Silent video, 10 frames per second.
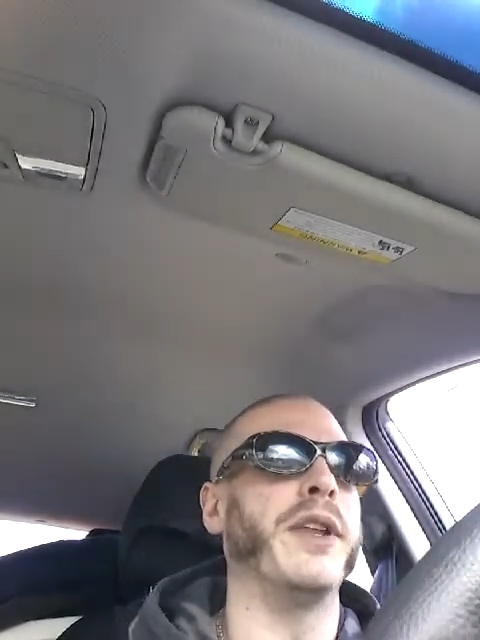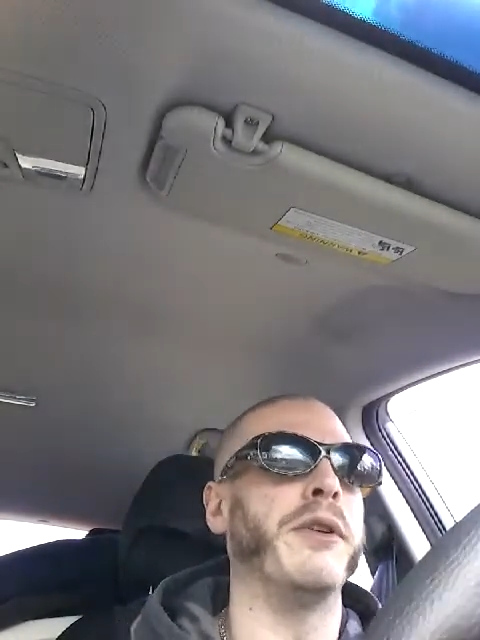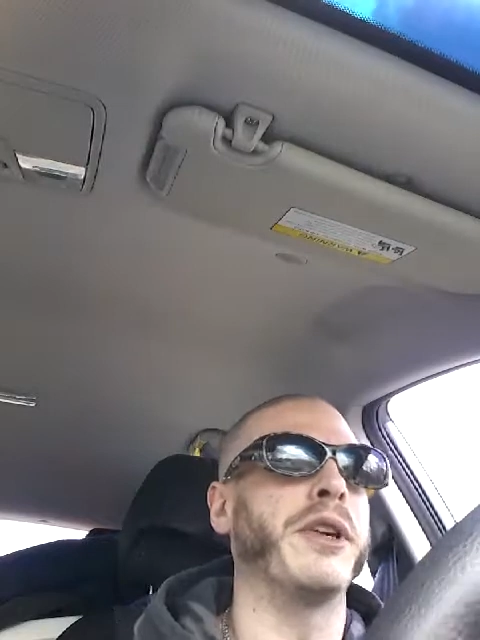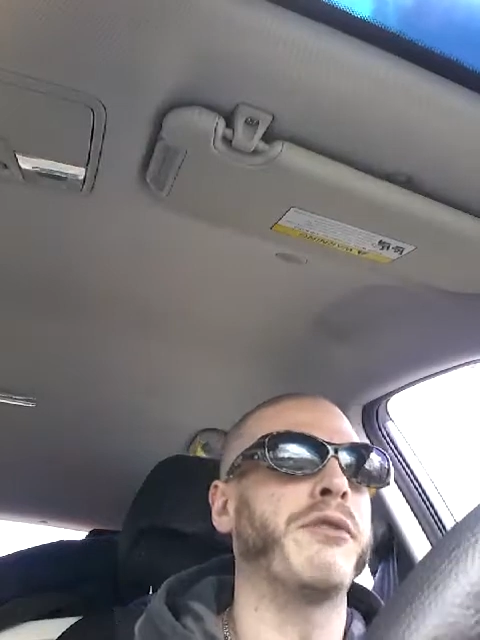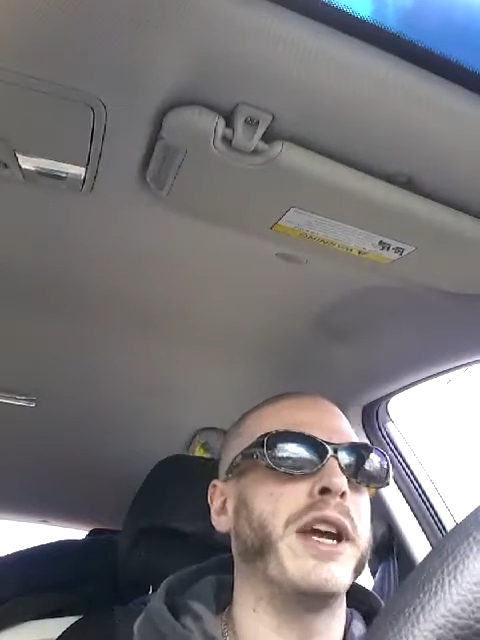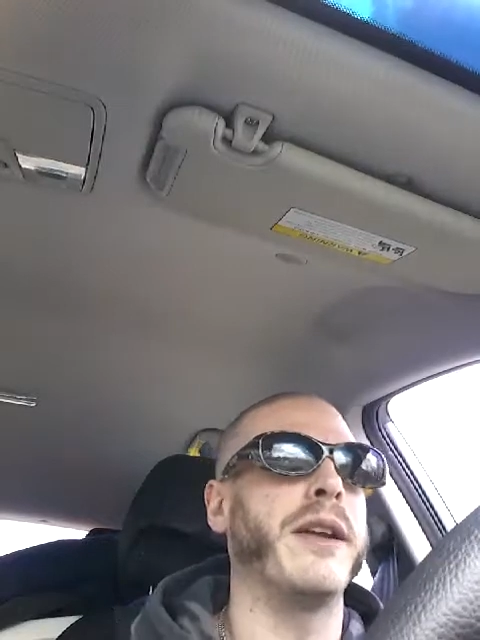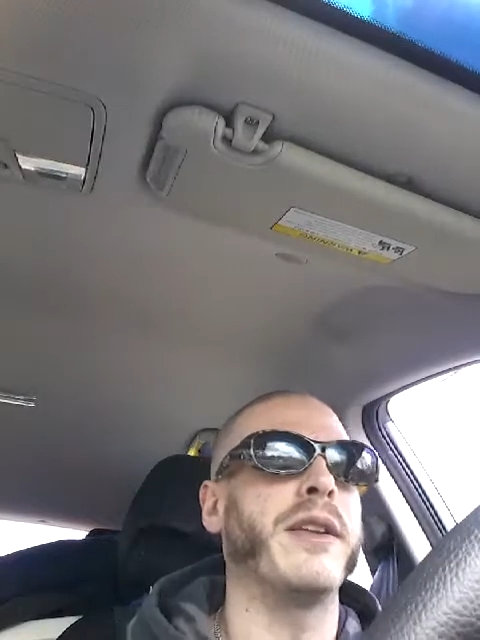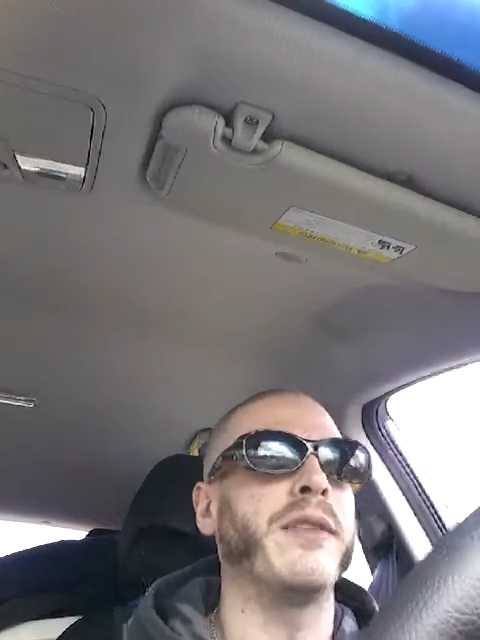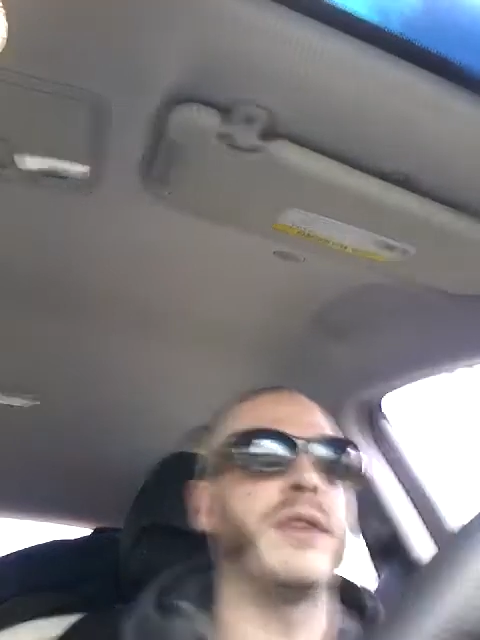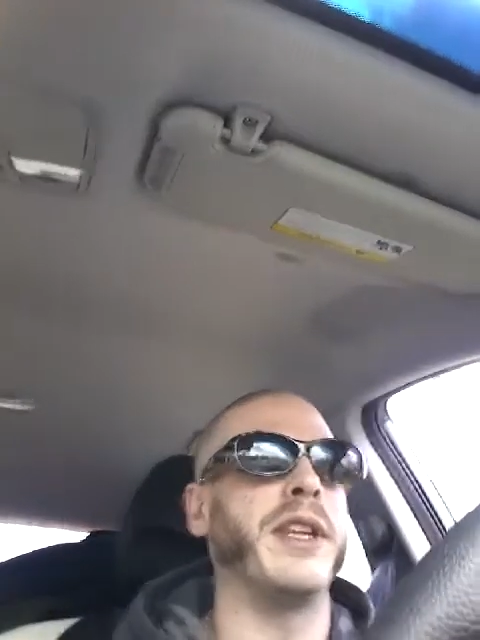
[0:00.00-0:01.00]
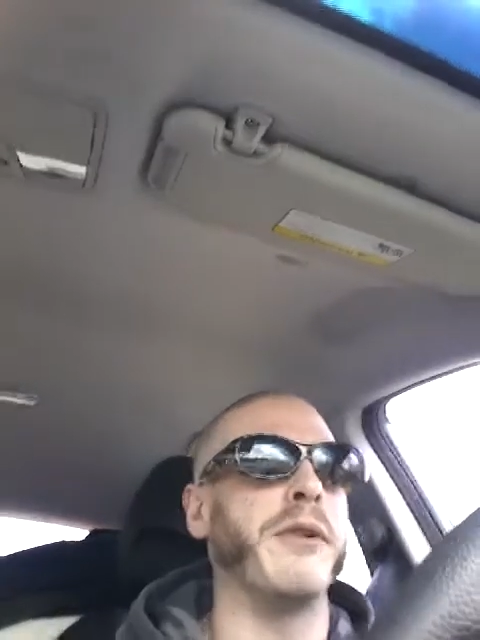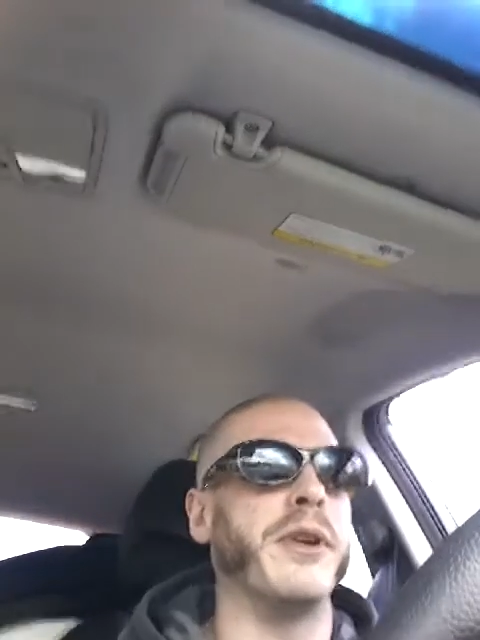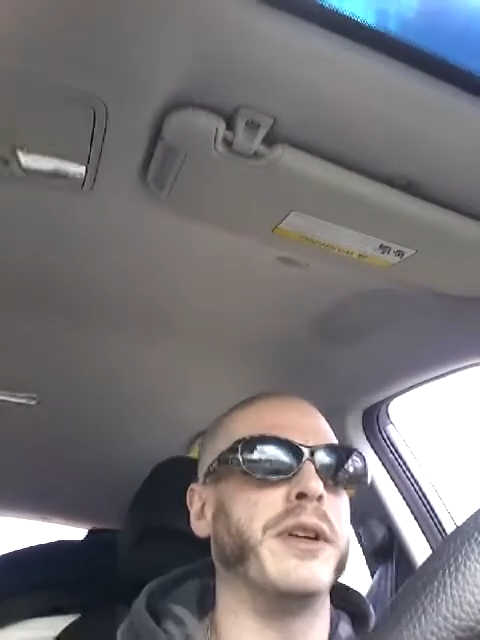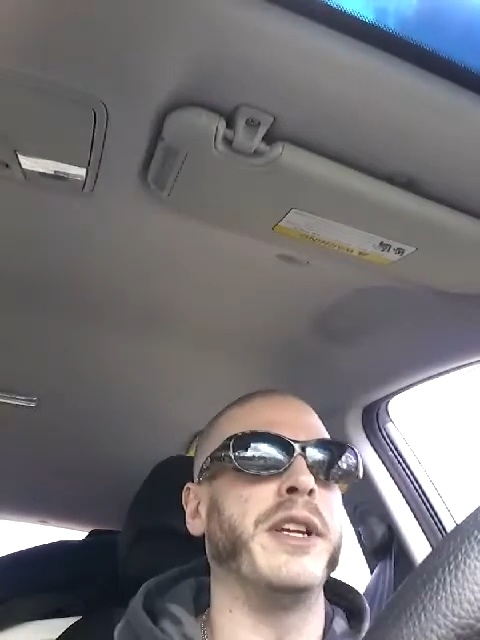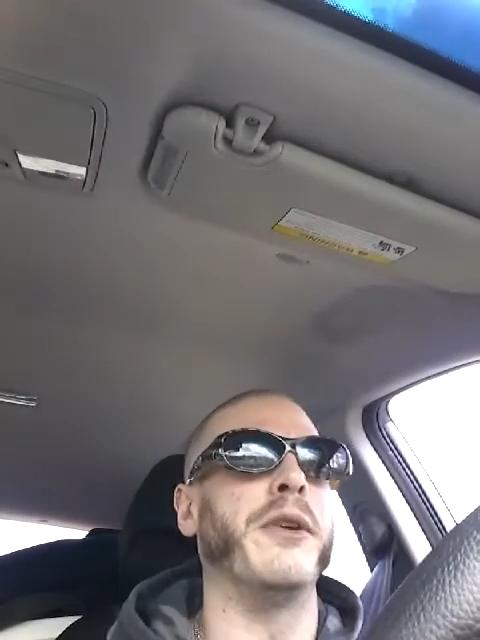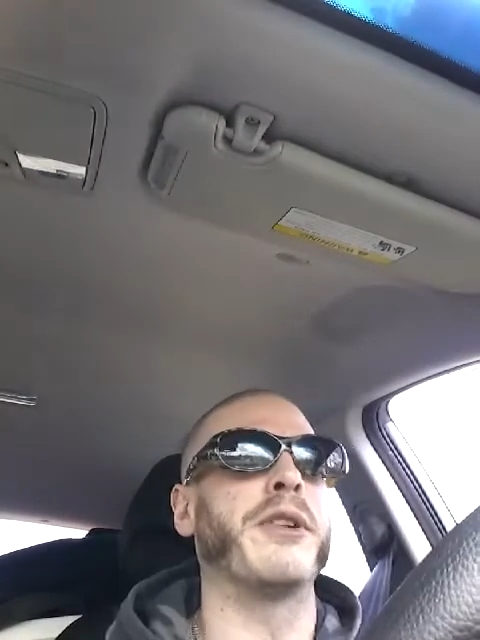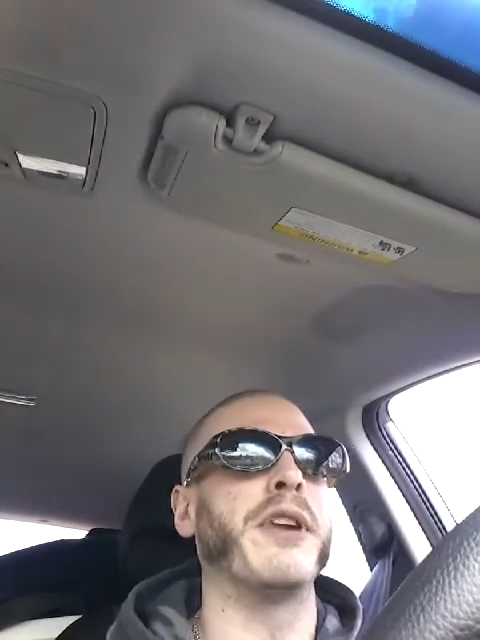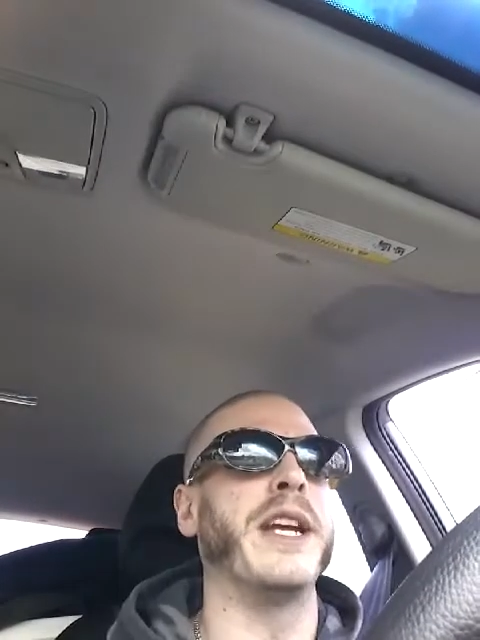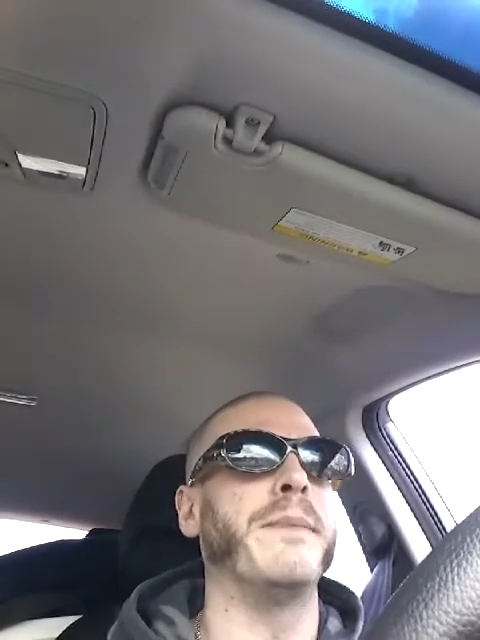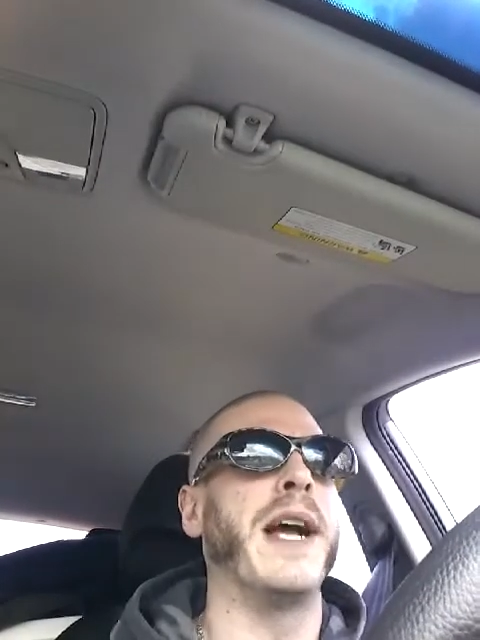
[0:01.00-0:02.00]
were great
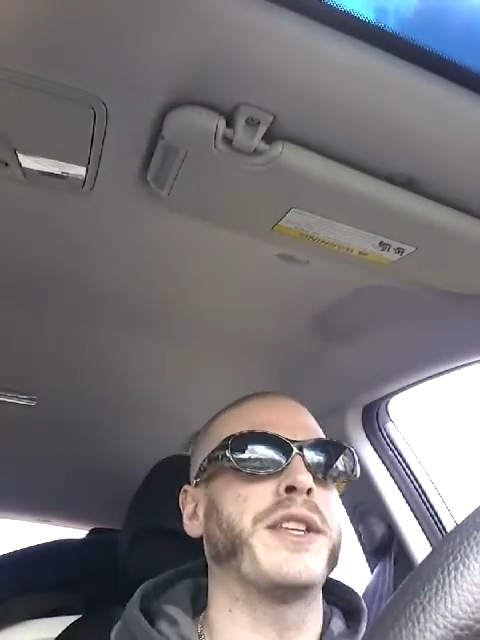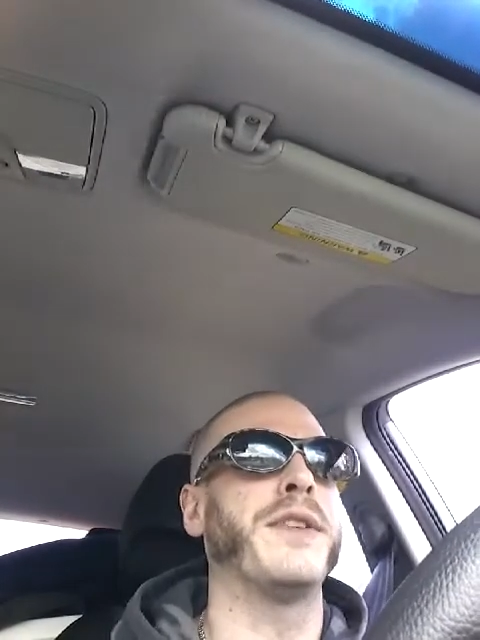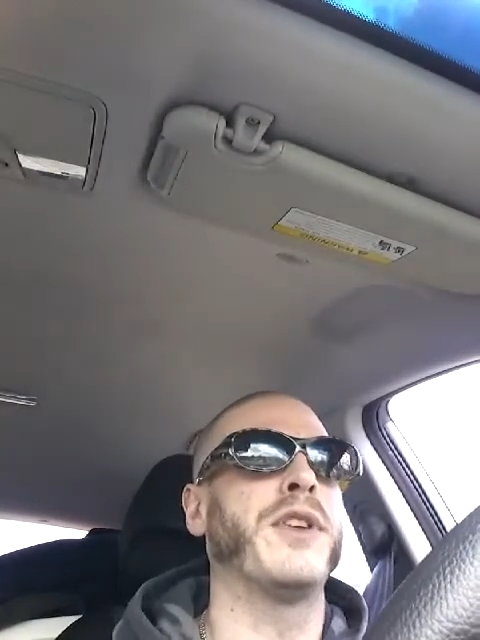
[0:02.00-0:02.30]
massive